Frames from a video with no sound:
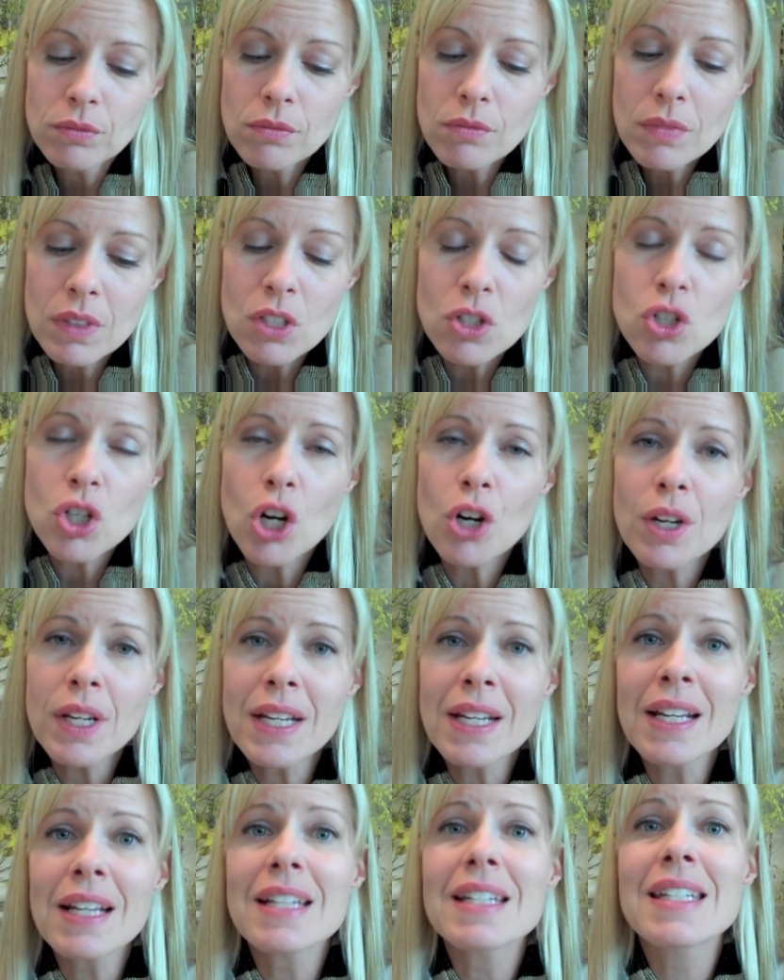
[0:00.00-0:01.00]

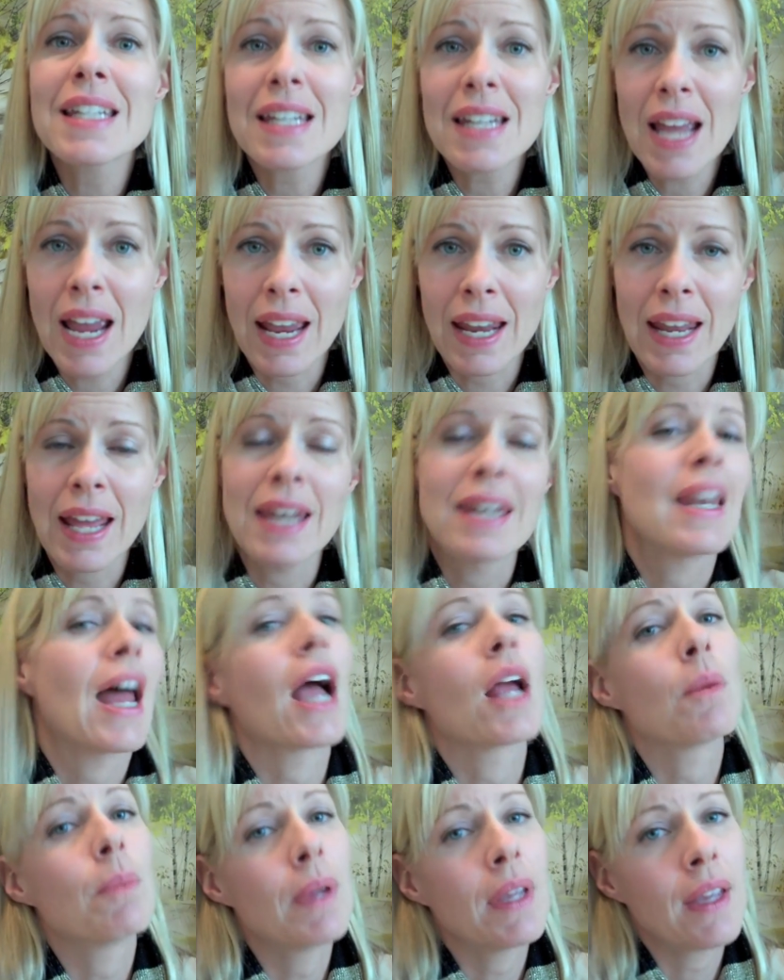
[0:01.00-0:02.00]
Starting tonight at
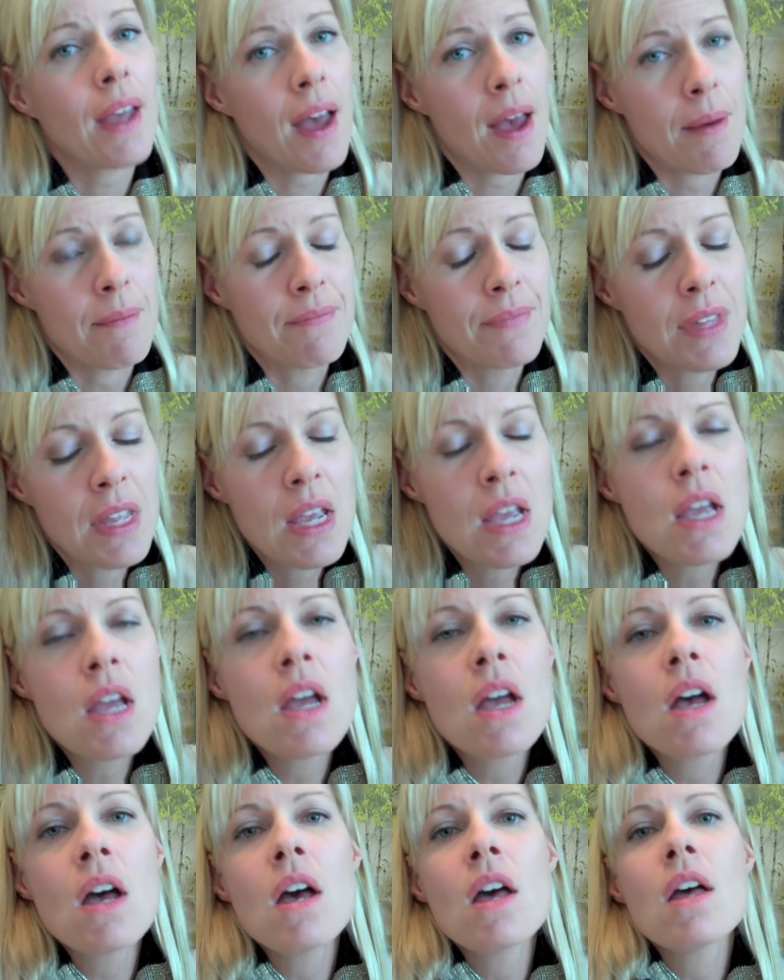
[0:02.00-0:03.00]
9 p.m.,
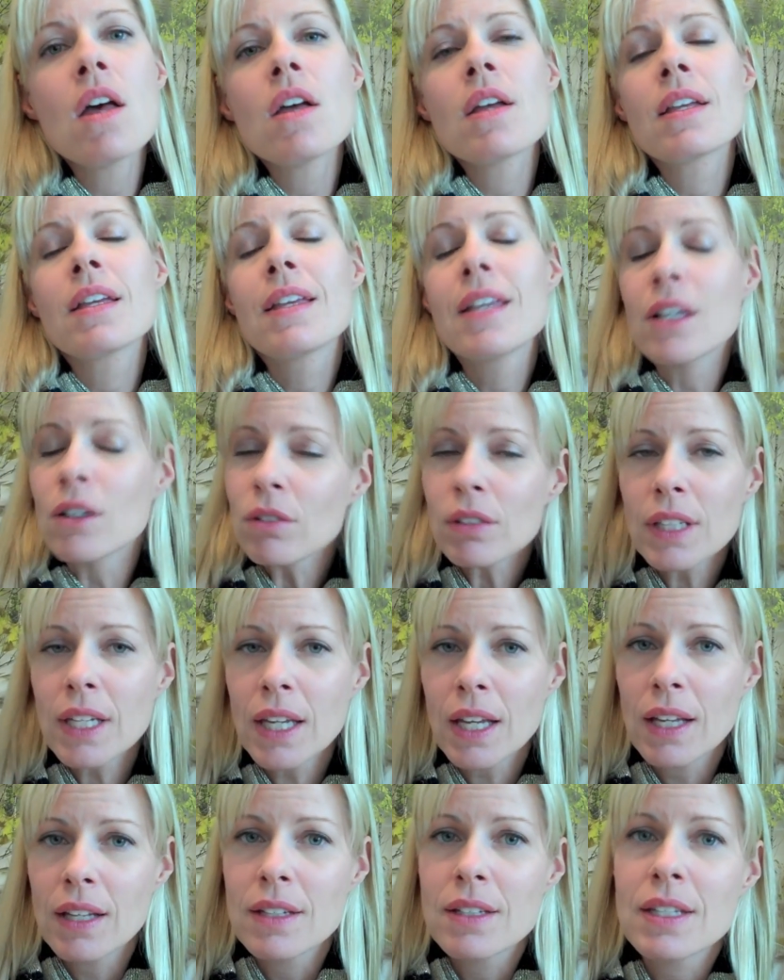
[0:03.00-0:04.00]
Gilt
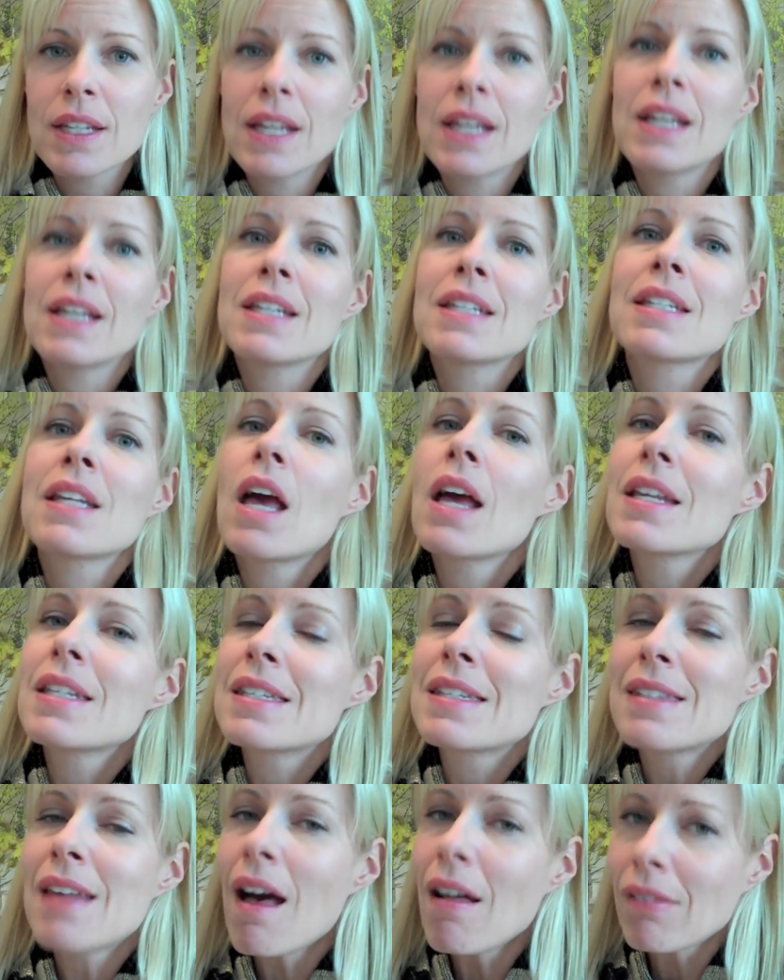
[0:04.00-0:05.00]
Kids is
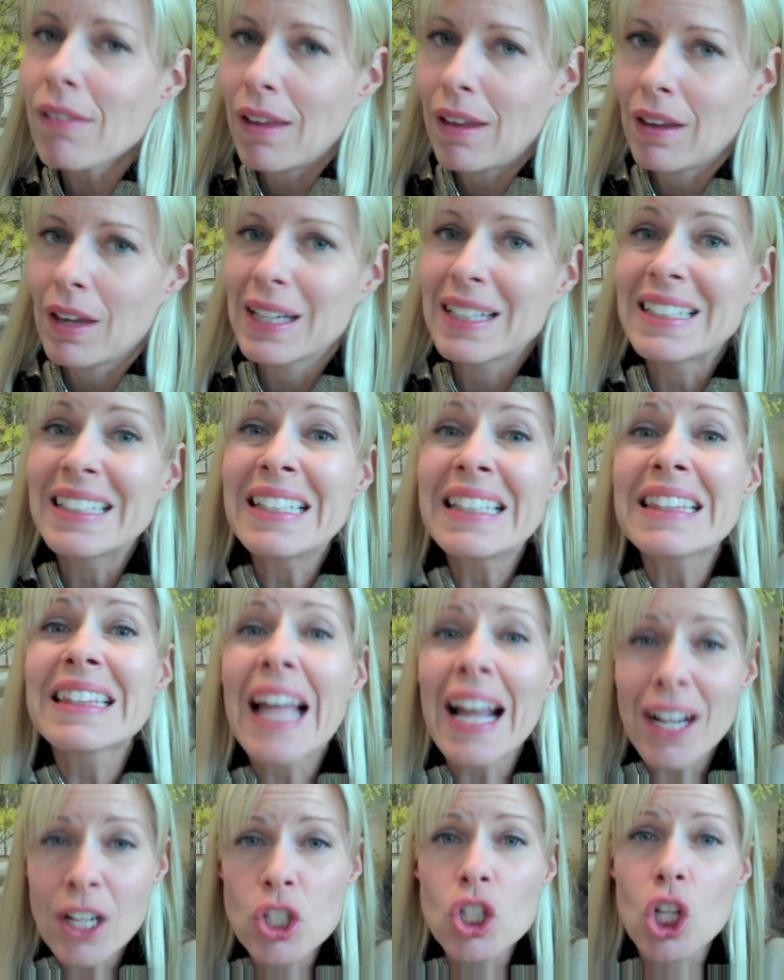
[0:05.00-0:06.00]
selling
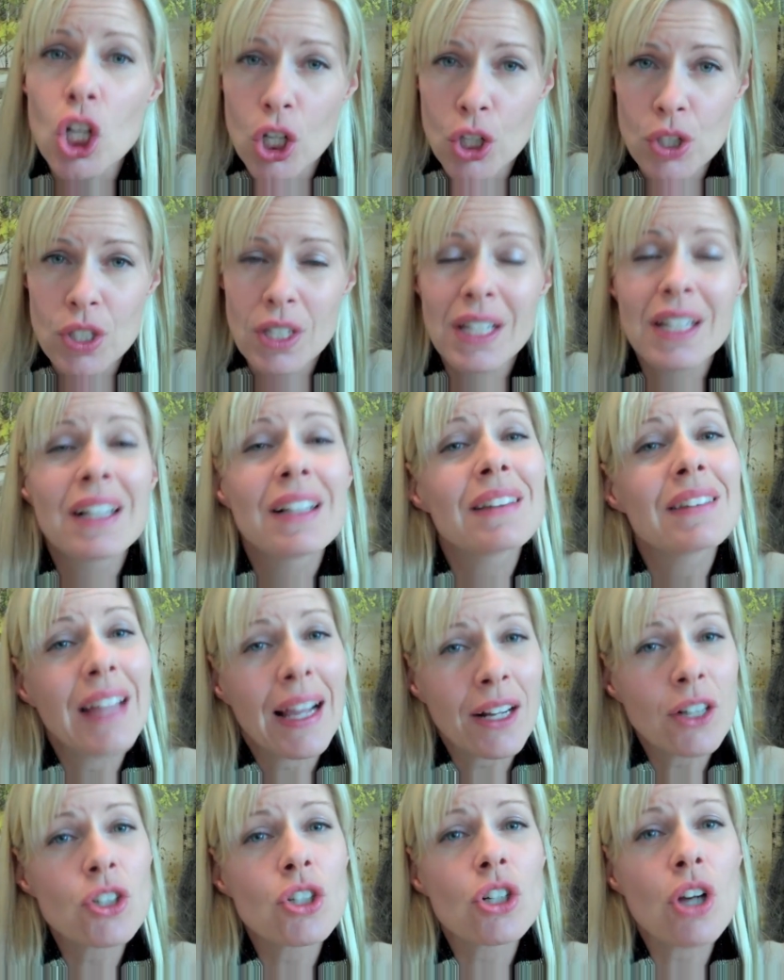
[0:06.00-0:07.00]
collectors,
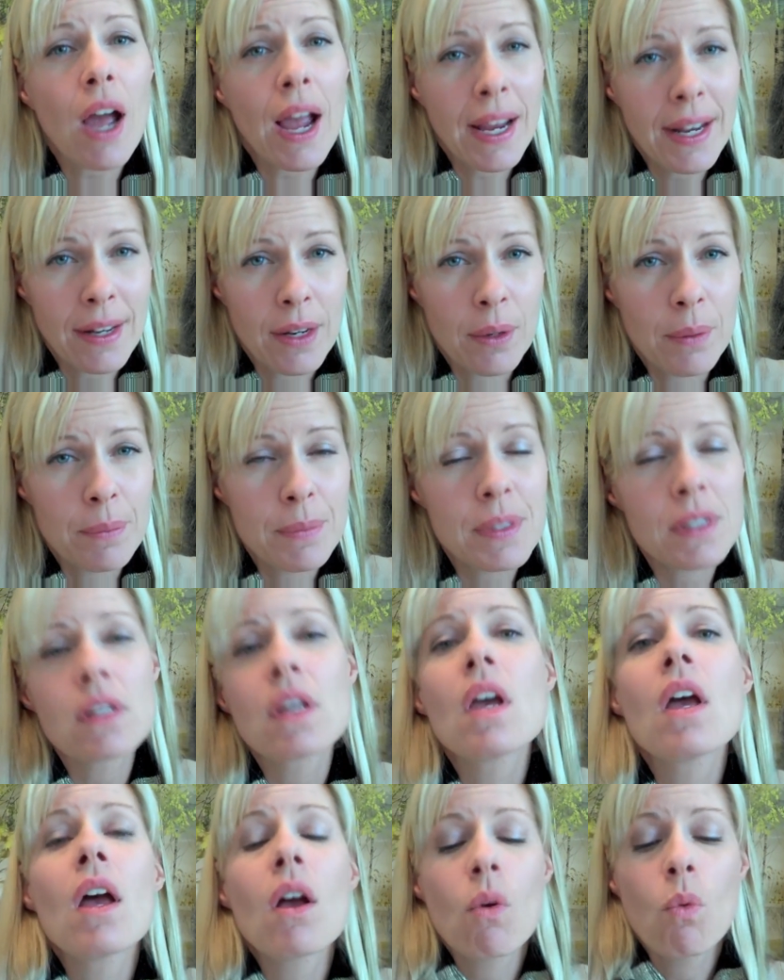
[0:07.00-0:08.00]
collector items,
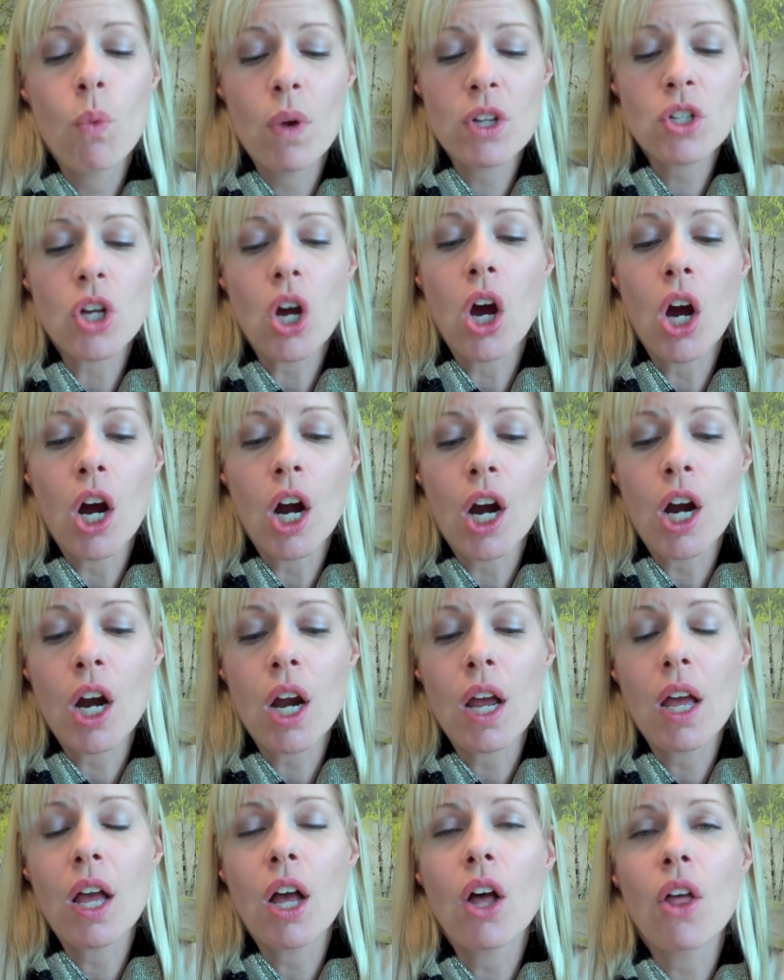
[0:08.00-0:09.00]
which
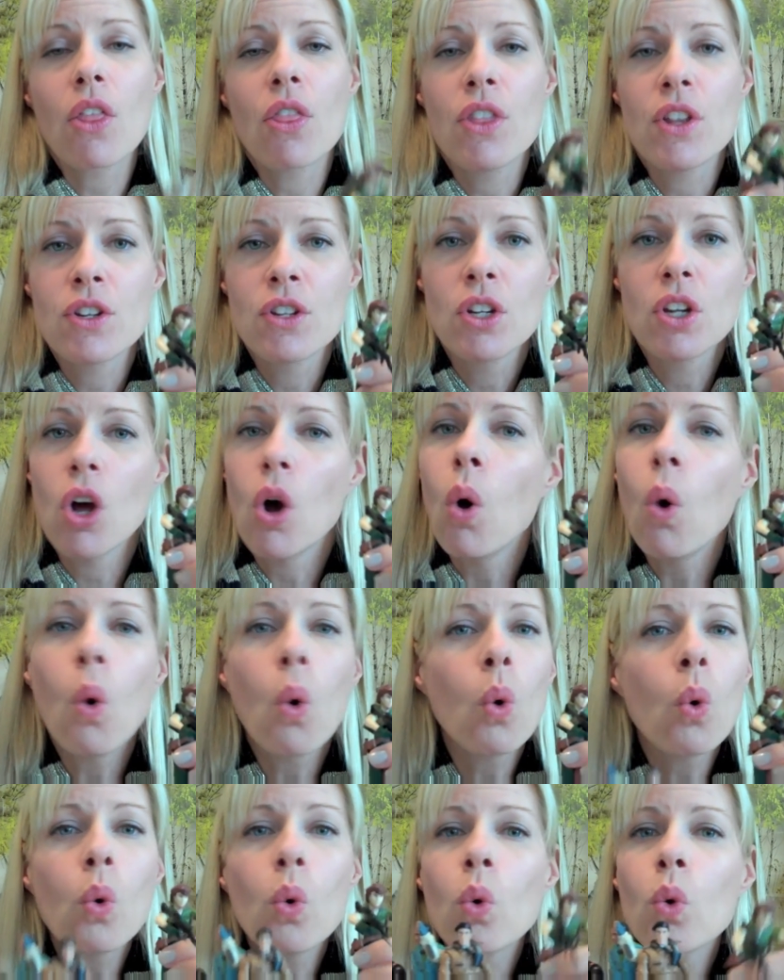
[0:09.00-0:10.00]
are the
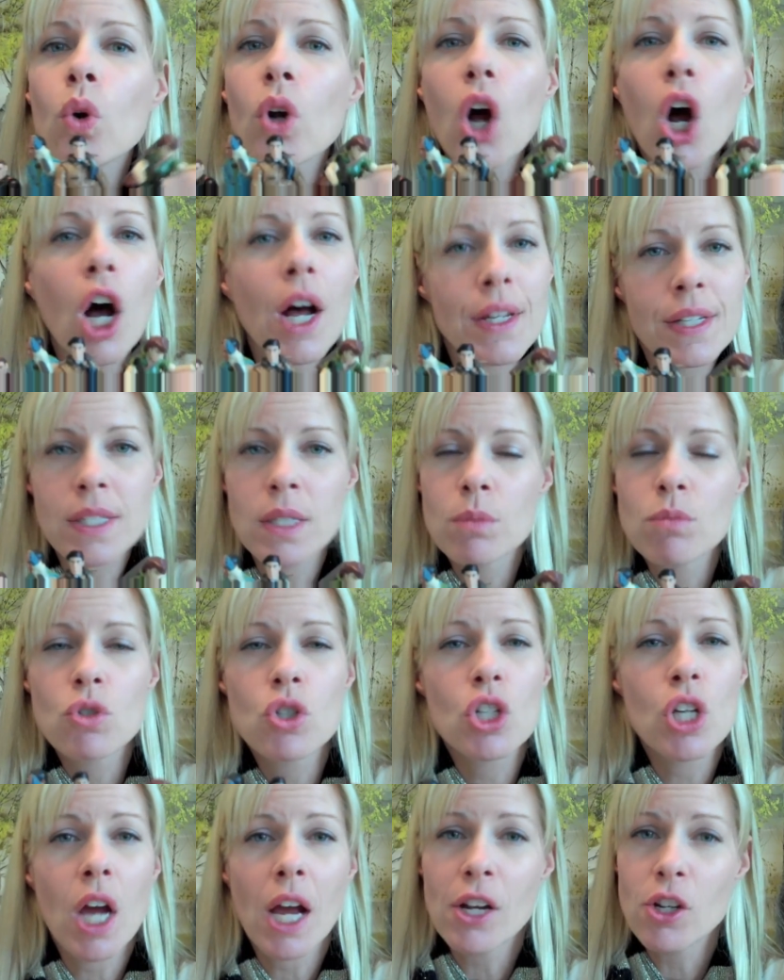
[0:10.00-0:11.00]
old awesome
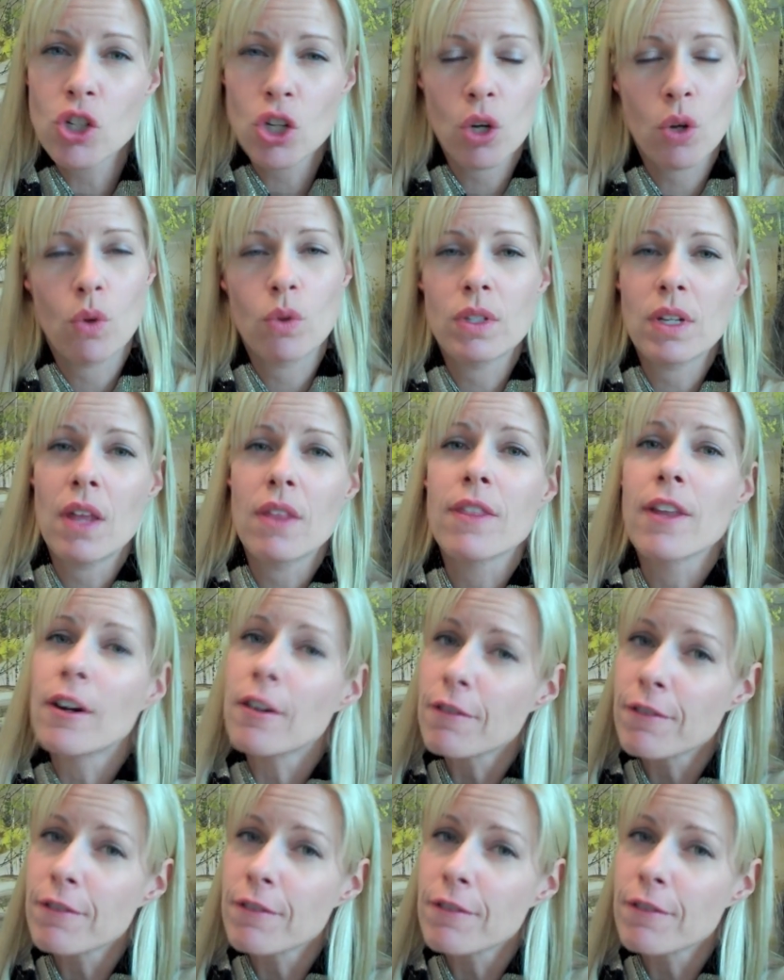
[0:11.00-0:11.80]
GI Joes and their